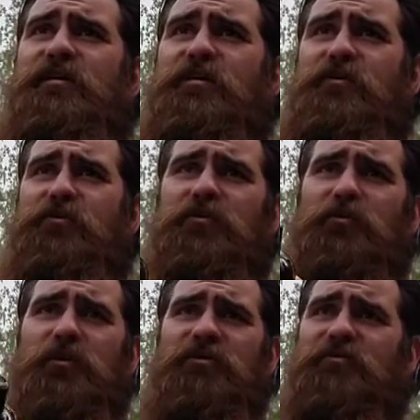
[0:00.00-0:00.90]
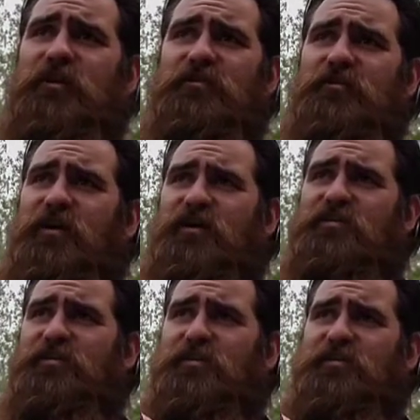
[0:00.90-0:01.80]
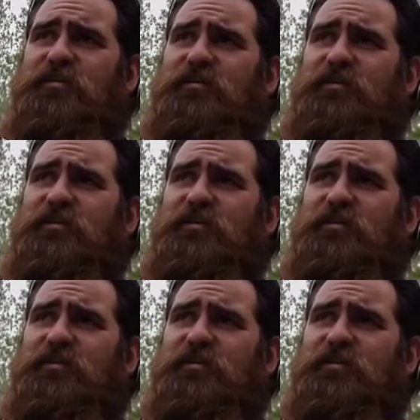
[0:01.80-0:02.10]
it's not gonna